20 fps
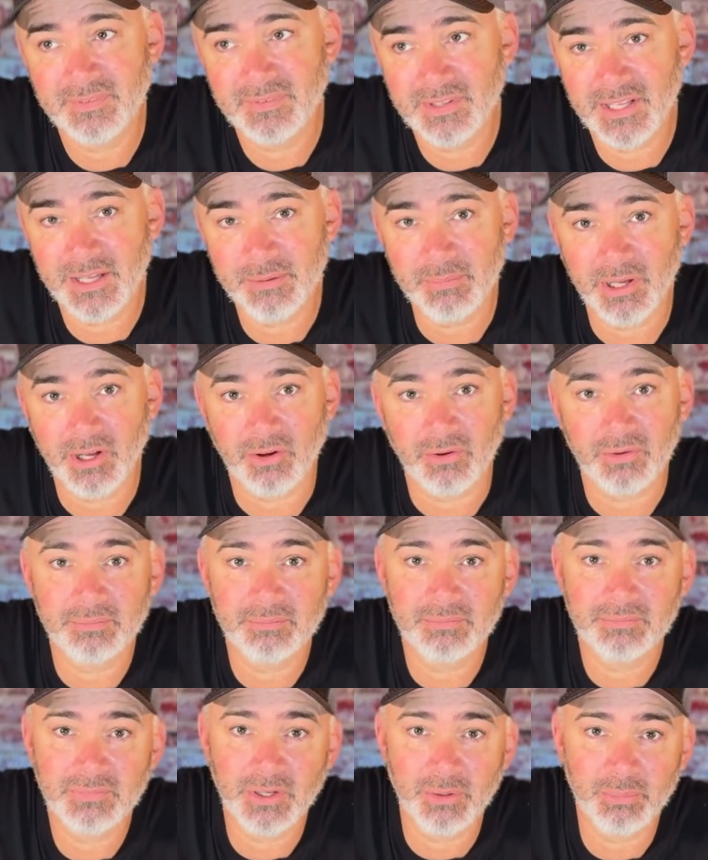They melt
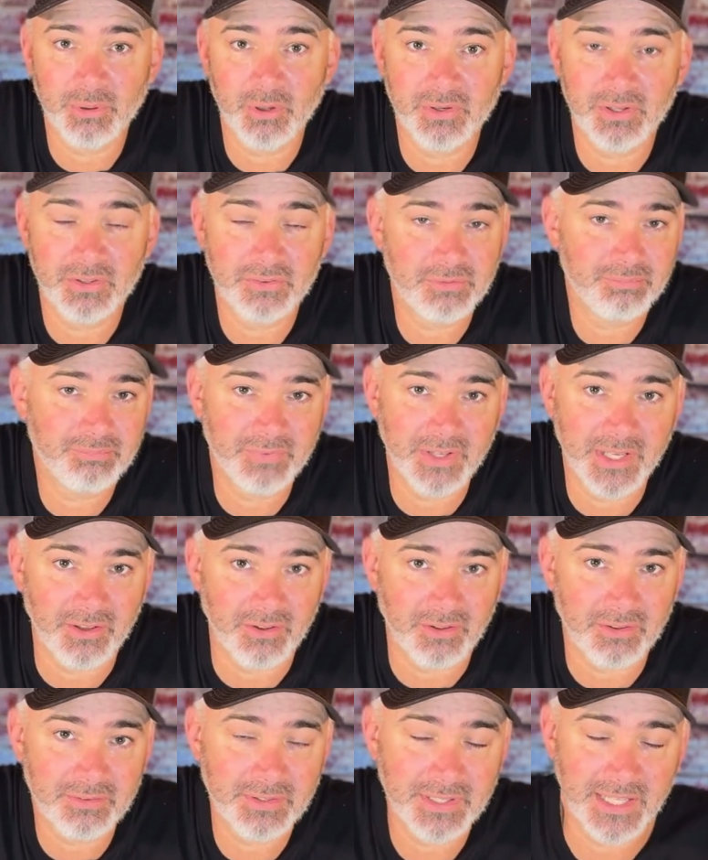components
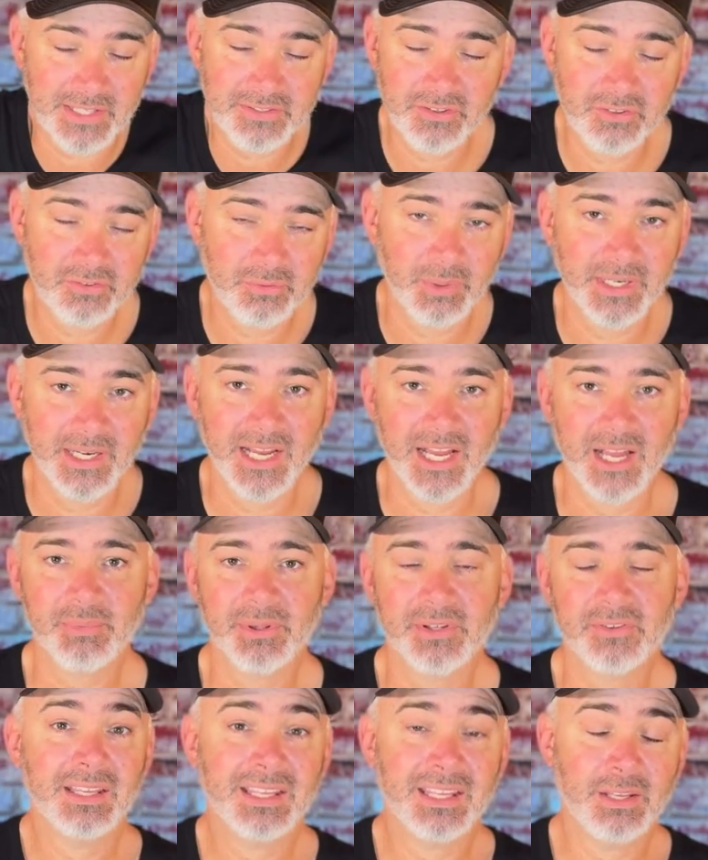fail. That's just what
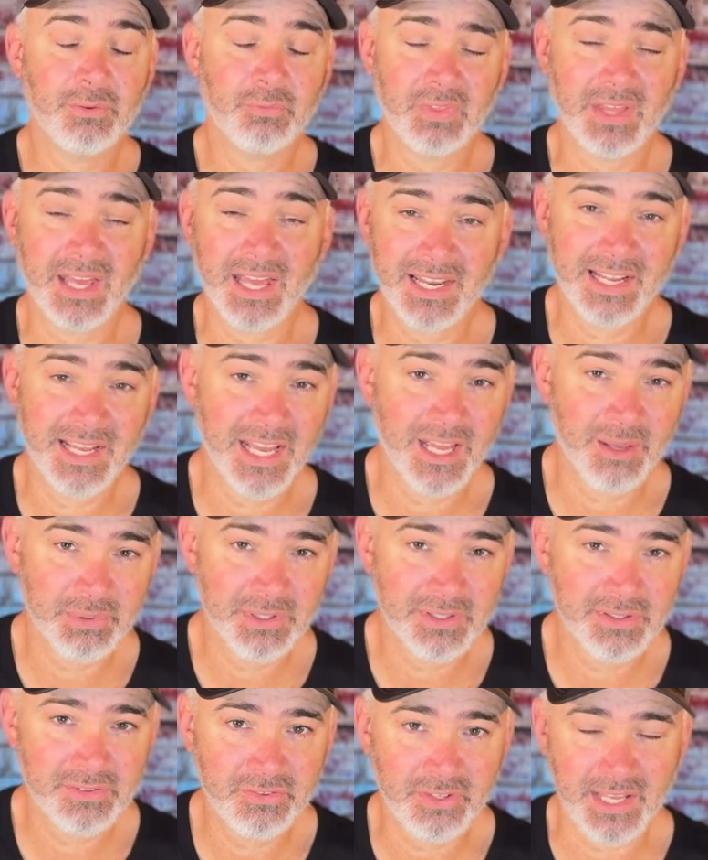happens. If that
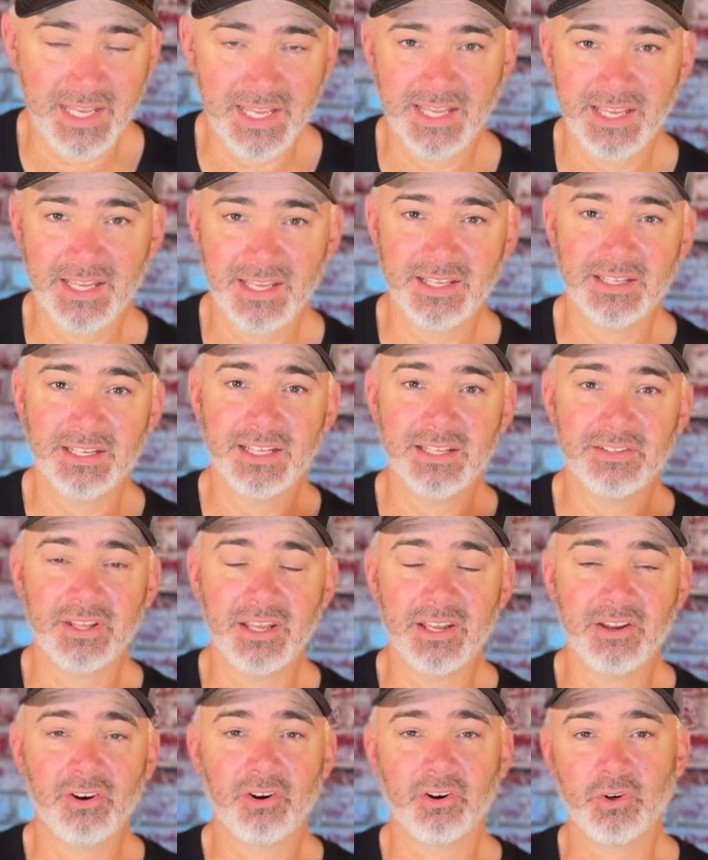happens and it's
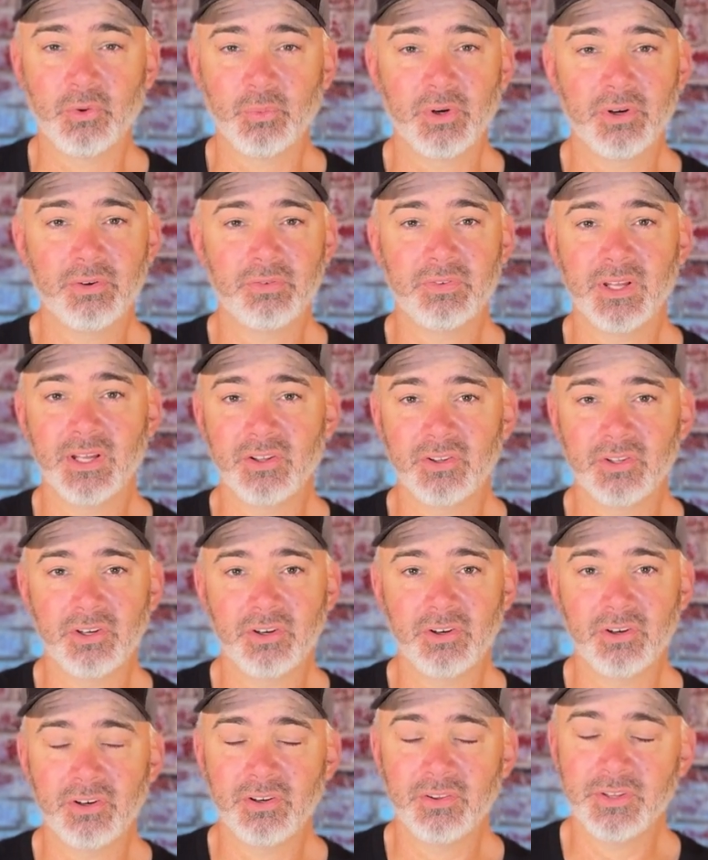a hardware
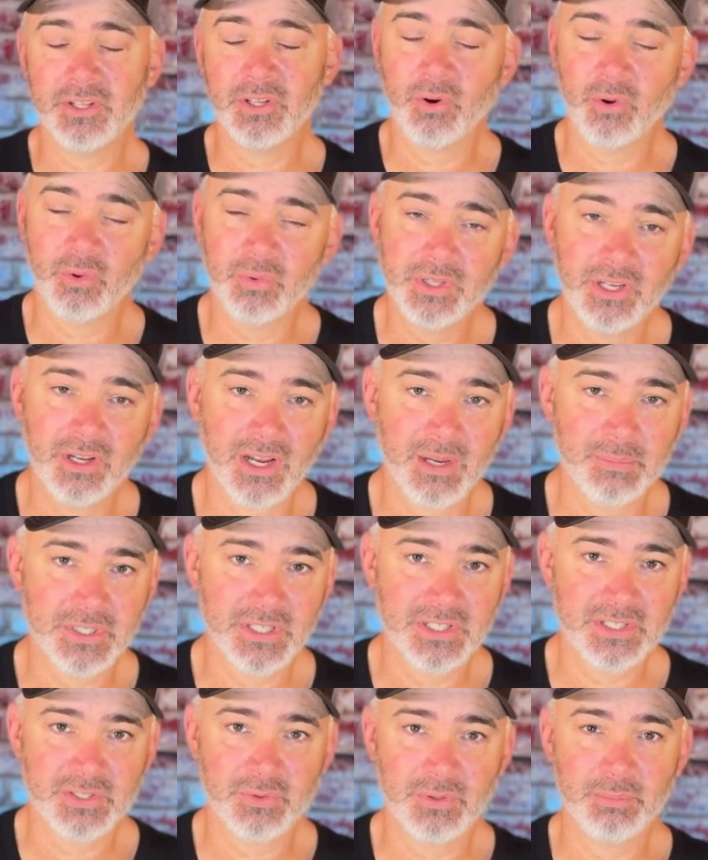failure, the only
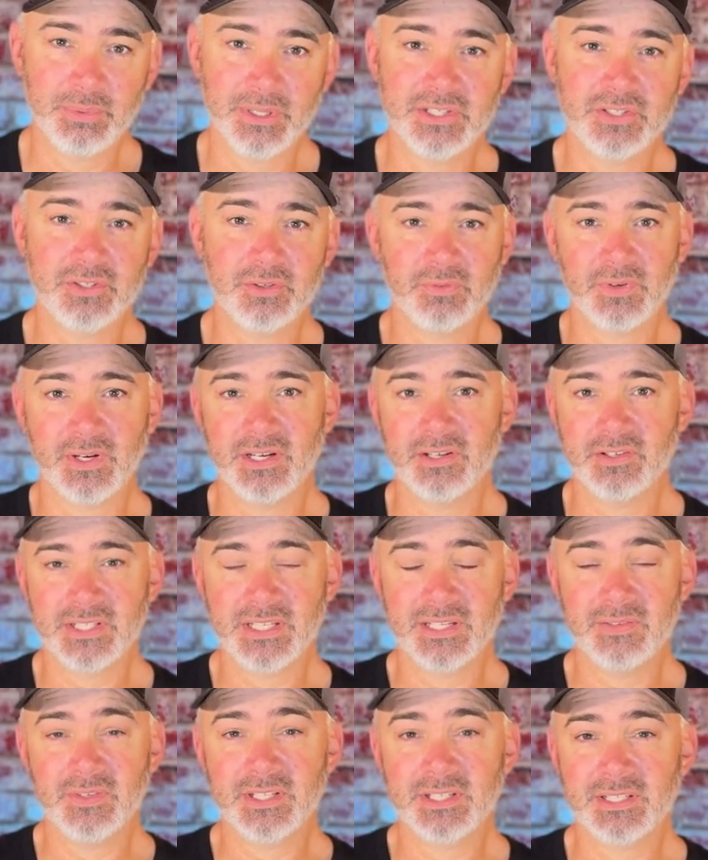option is to replace your Fire
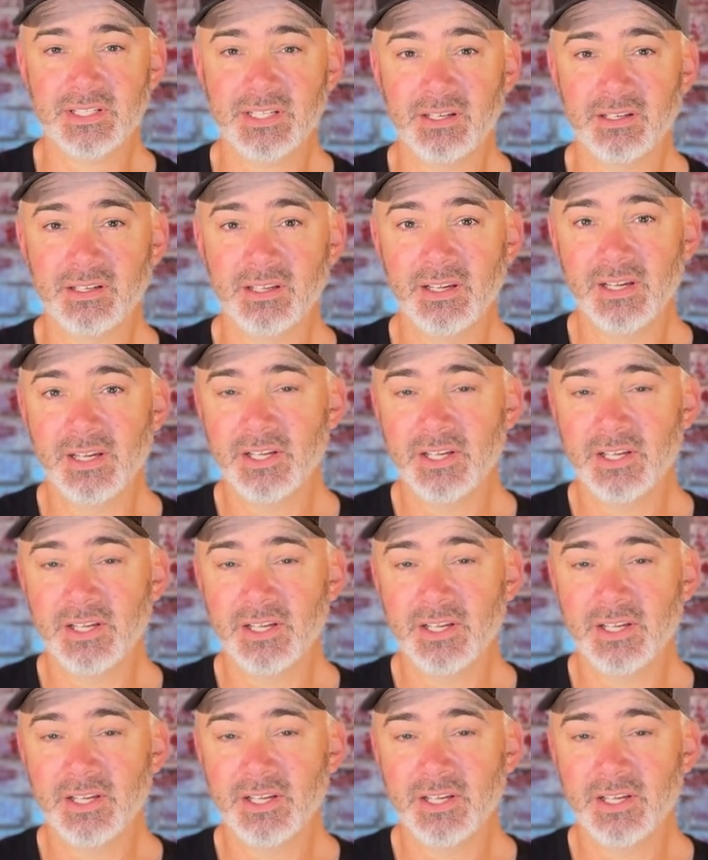TV stick.